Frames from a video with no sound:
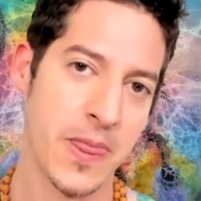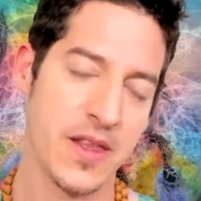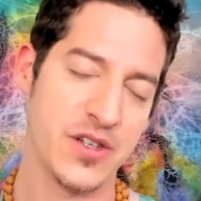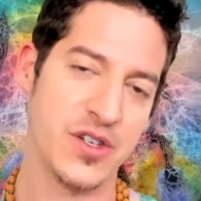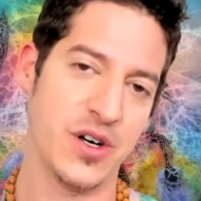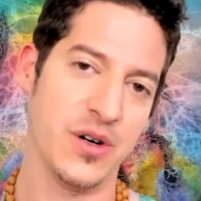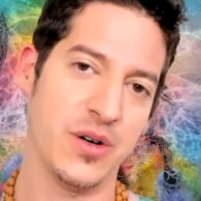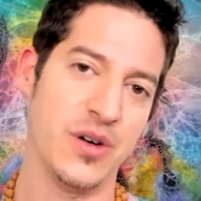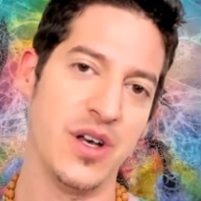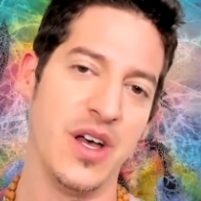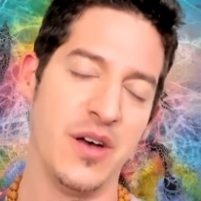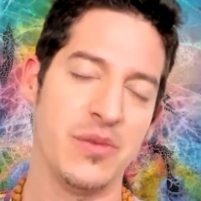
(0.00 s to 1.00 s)
So
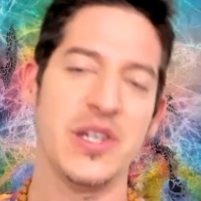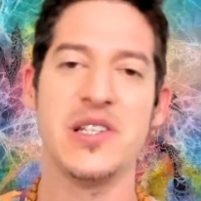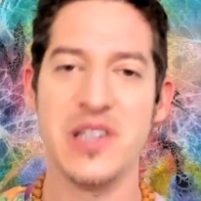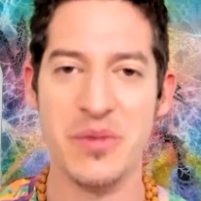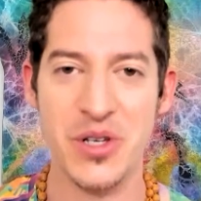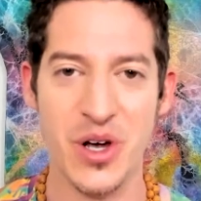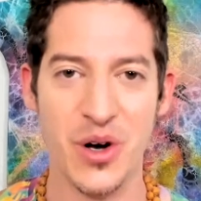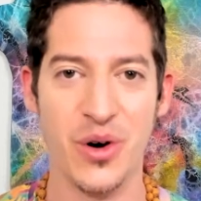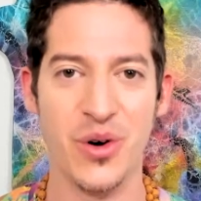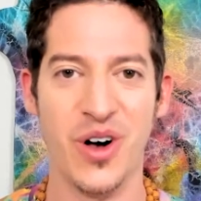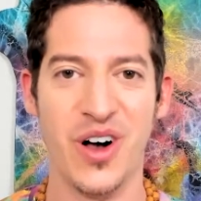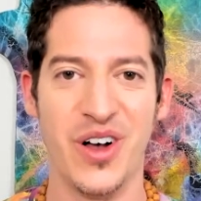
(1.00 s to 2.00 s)
please let me
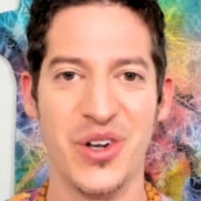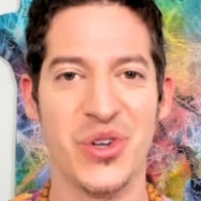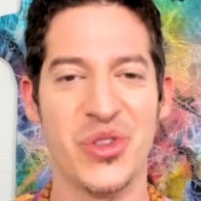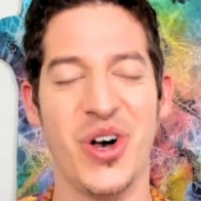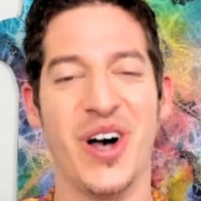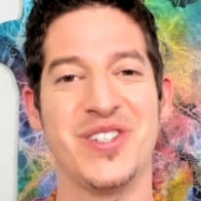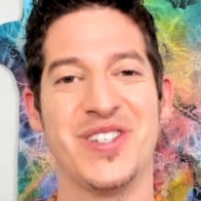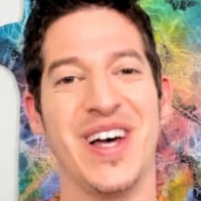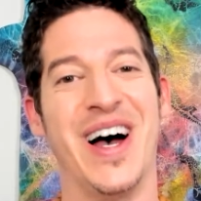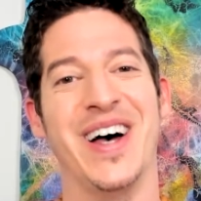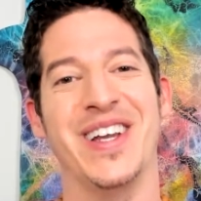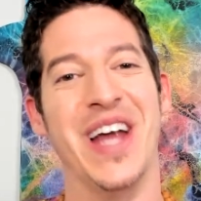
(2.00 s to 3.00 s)
know your thoughts
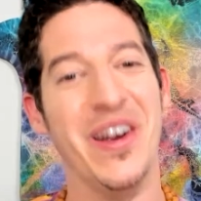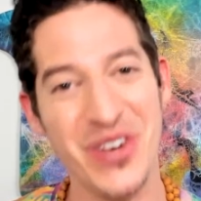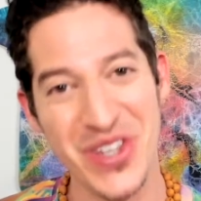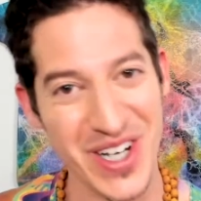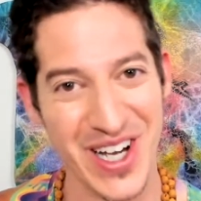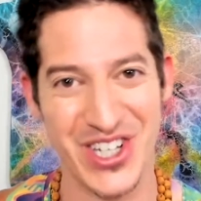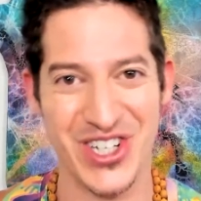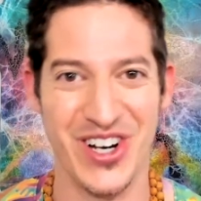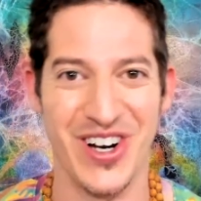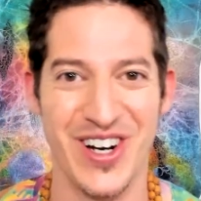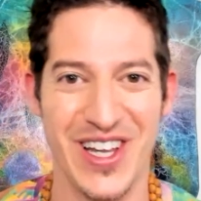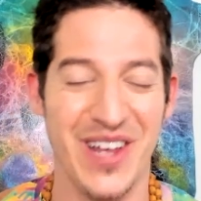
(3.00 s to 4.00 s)
on everything I
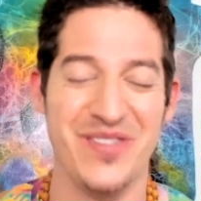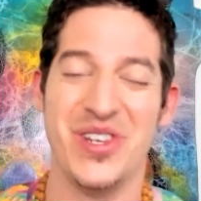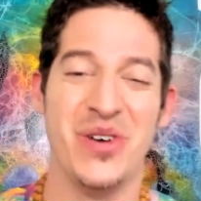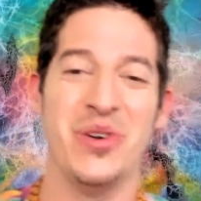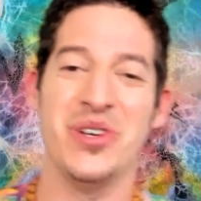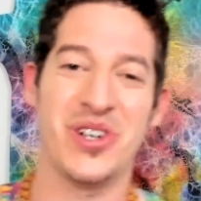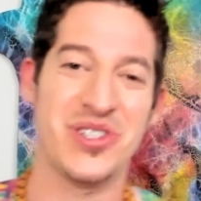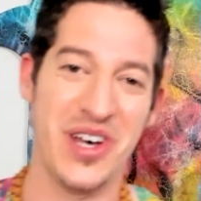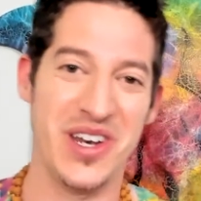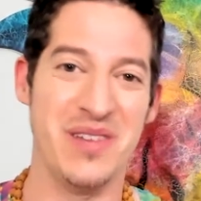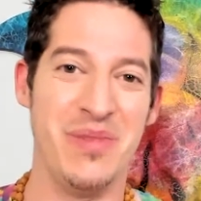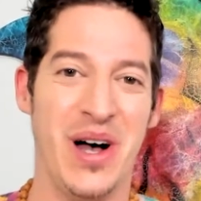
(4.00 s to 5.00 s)
shared. I'd love to know what you're
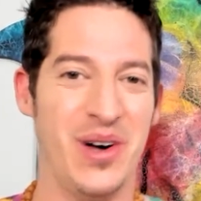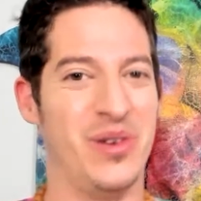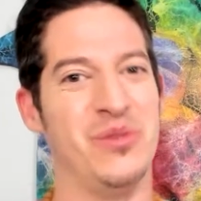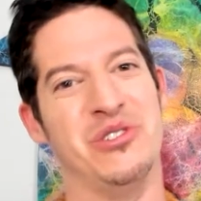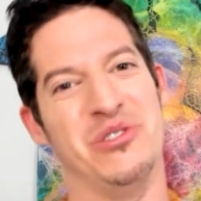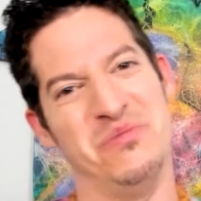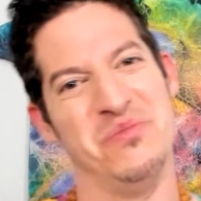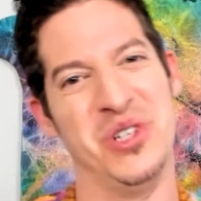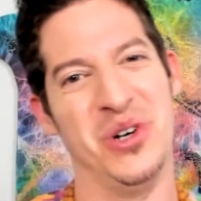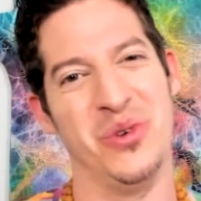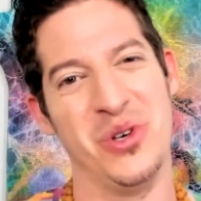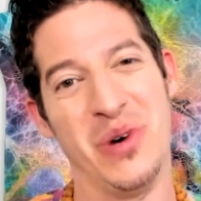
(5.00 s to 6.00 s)
excited about, what
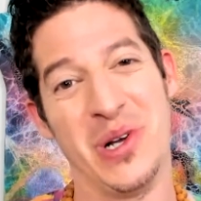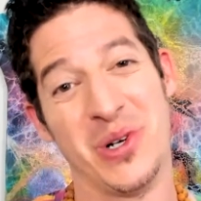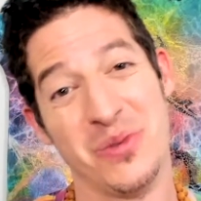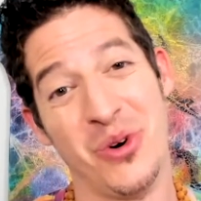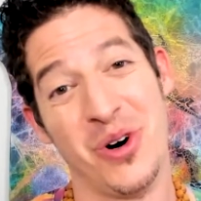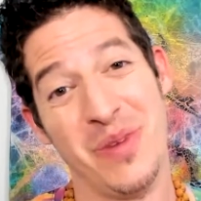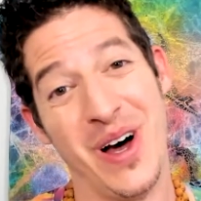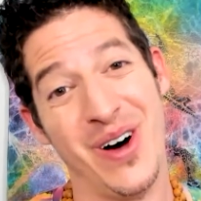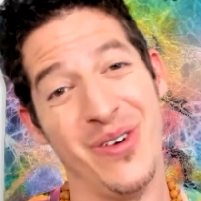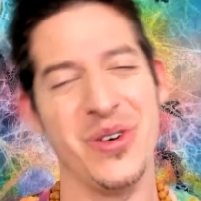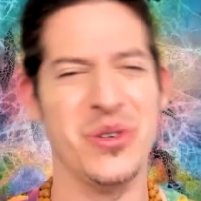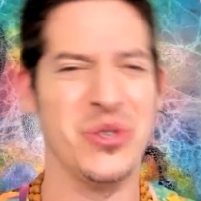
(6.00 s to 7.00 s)
what you want to learn more about, what you